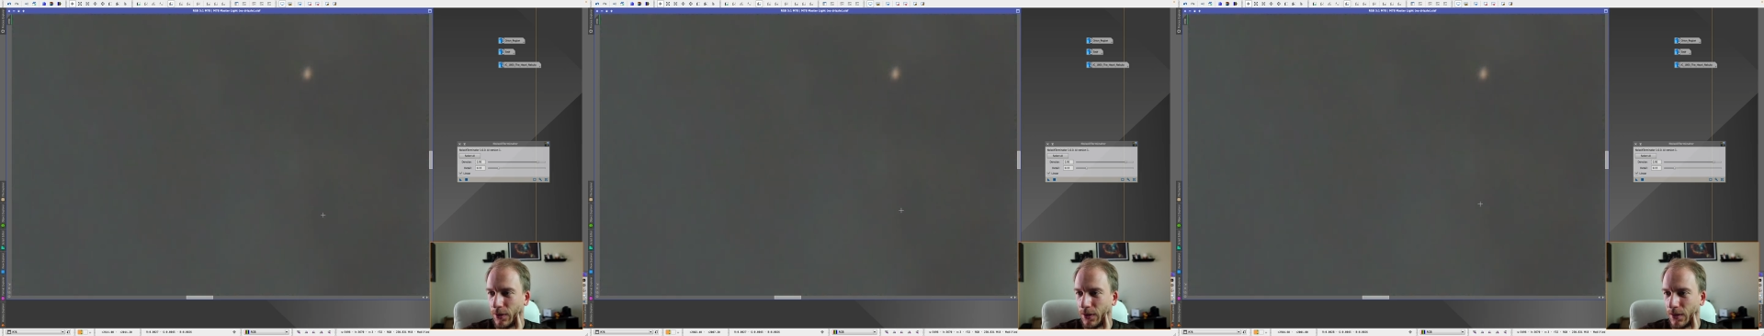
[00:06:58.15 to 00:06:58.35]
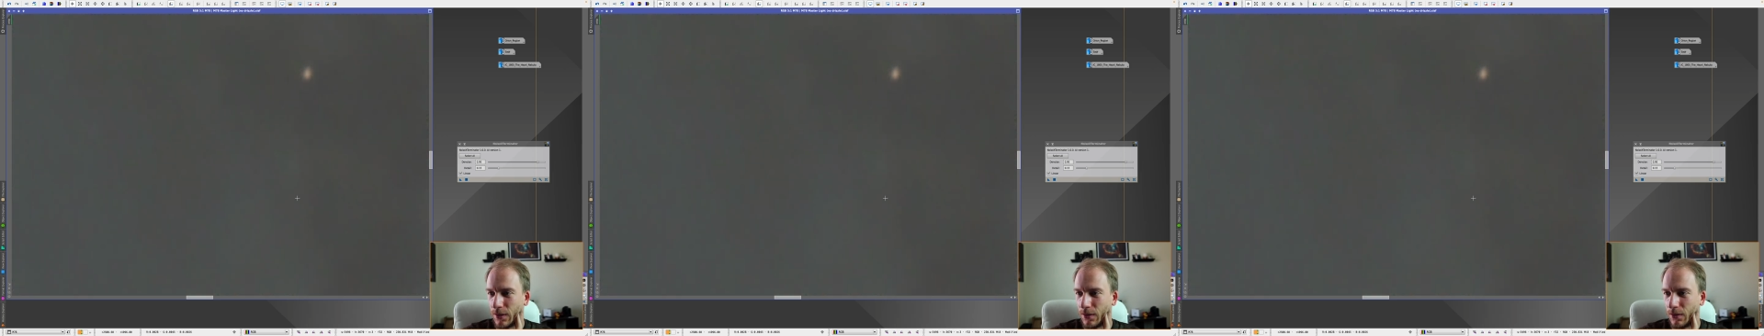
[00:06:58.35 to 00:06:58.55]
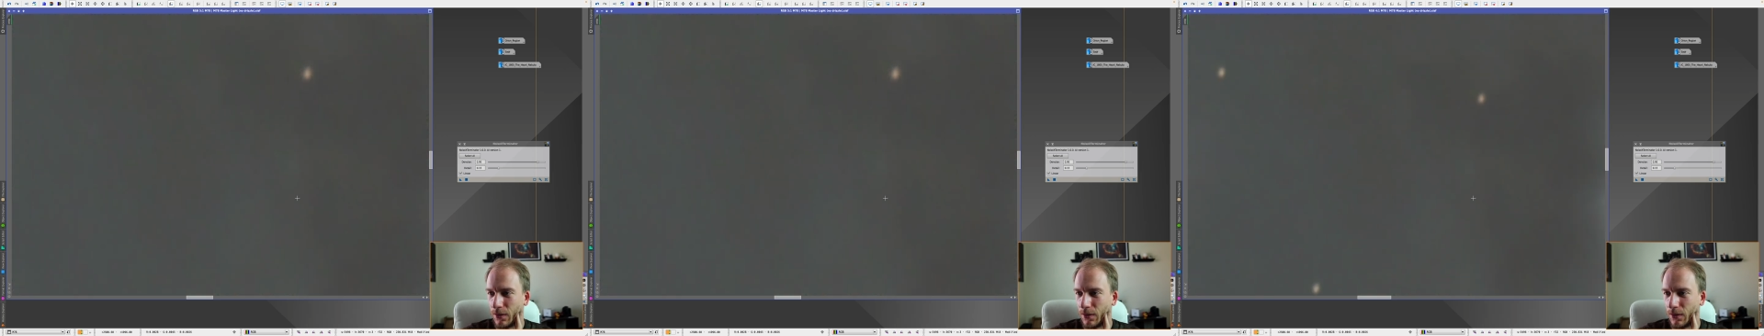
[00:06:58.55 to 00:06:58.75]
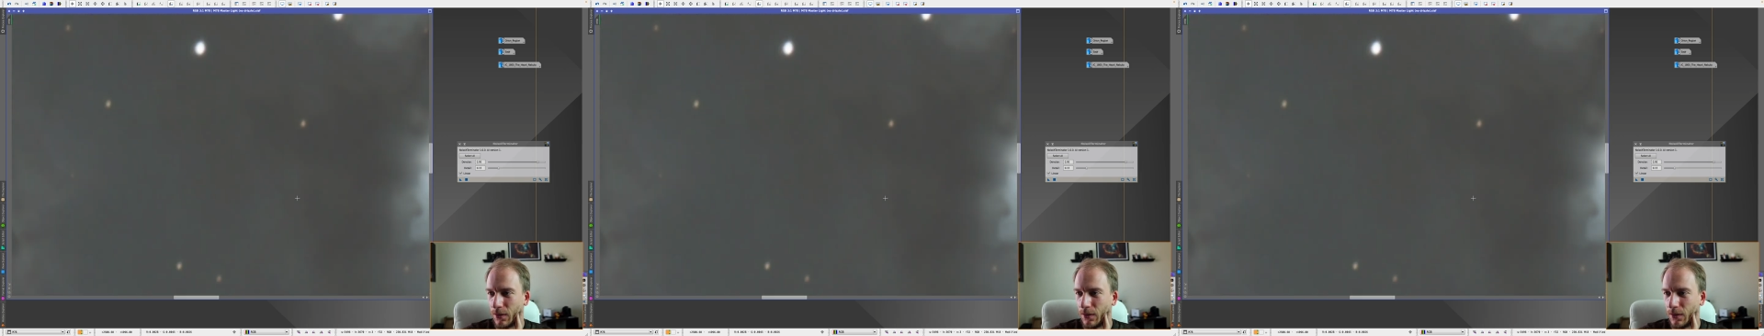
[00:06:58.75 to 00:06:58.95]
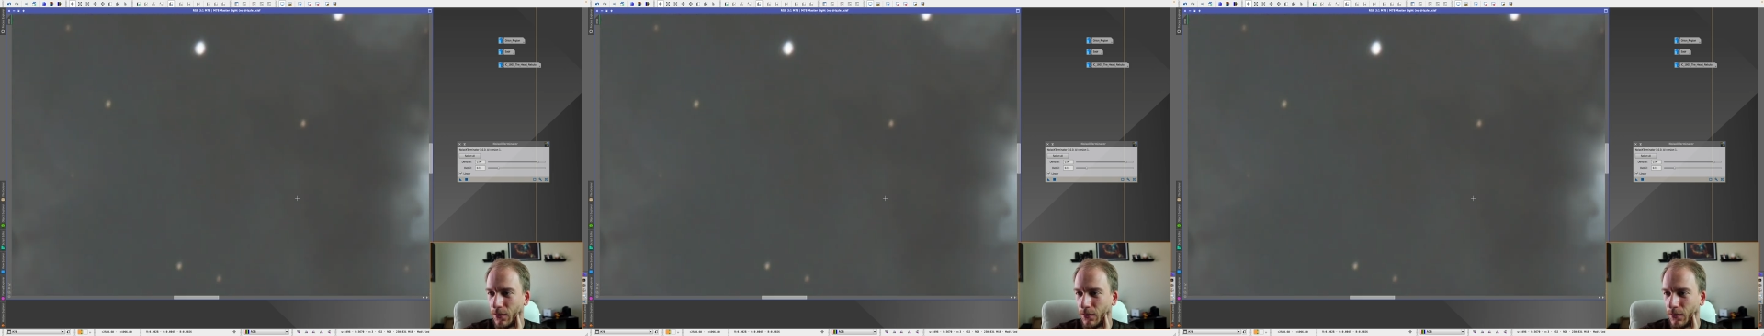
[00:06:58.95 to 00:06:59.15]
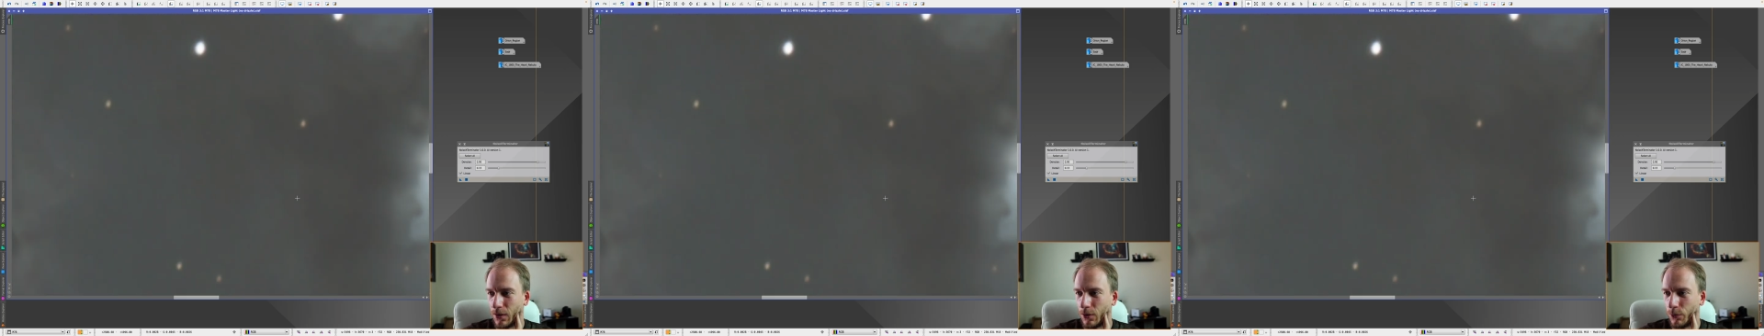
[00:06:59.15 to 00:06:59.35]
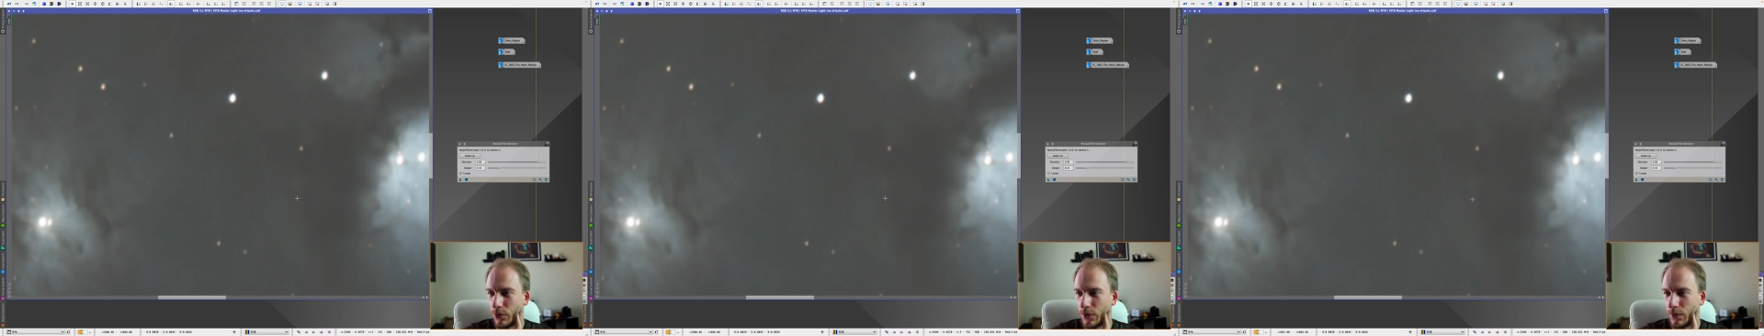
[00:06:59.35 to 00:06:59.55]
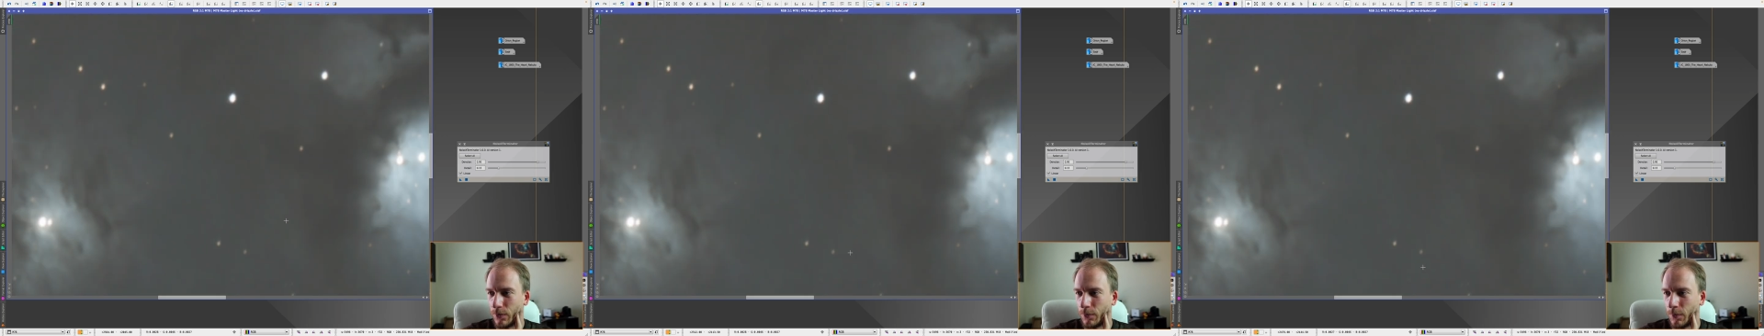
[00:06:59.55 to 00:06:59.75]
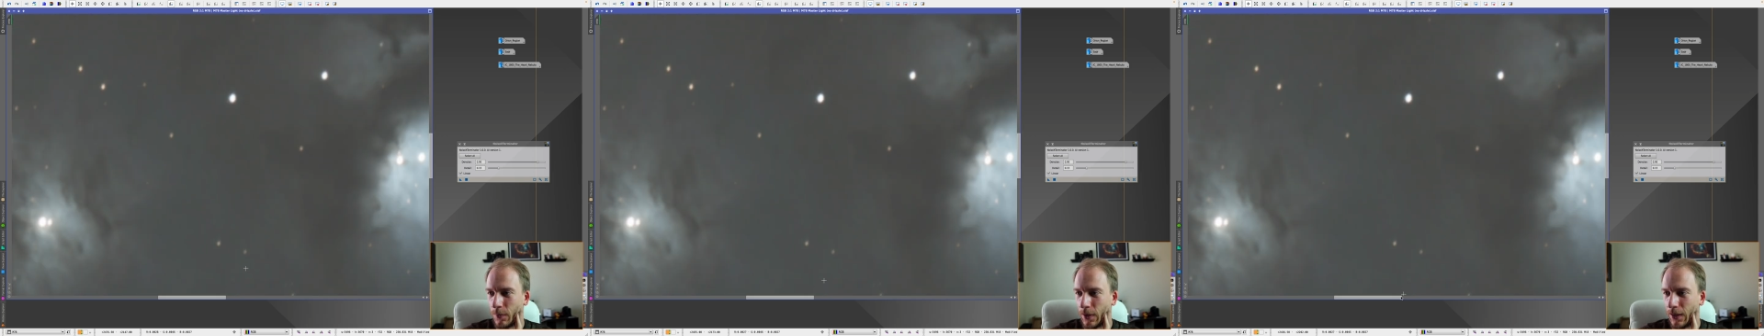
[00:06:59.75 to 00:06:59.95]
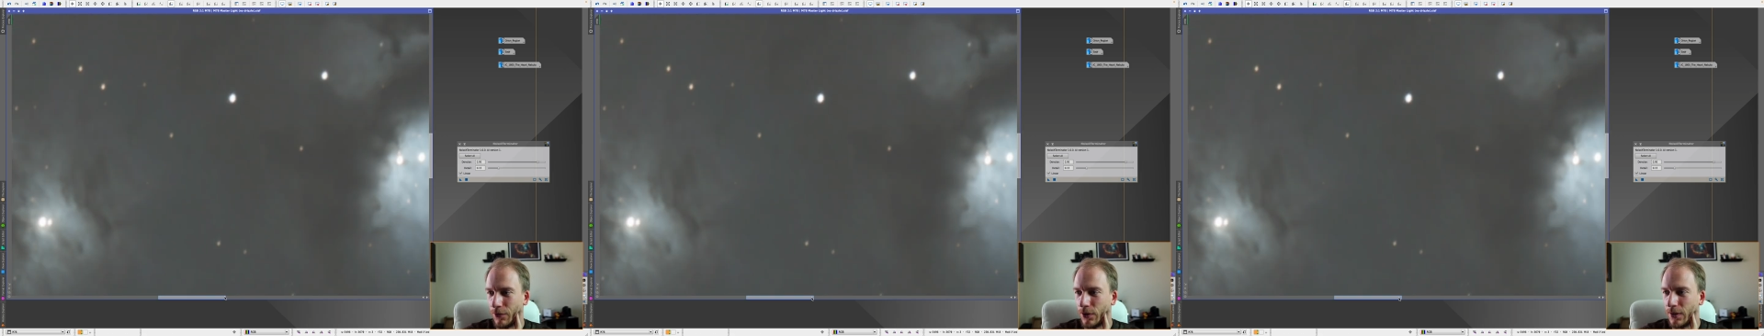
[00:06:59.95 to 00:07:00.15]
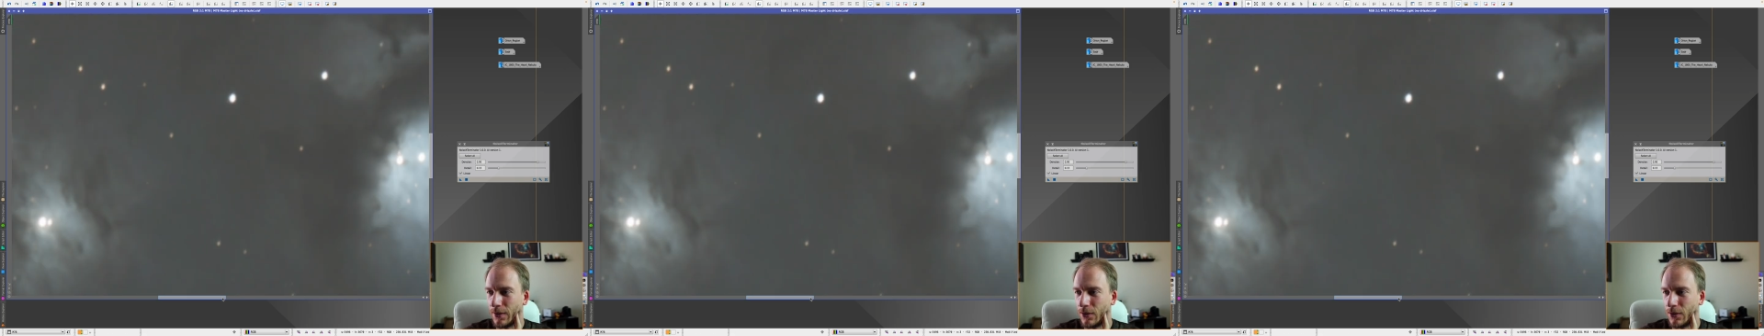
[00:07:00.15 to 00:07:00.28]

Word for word: it's oh, even in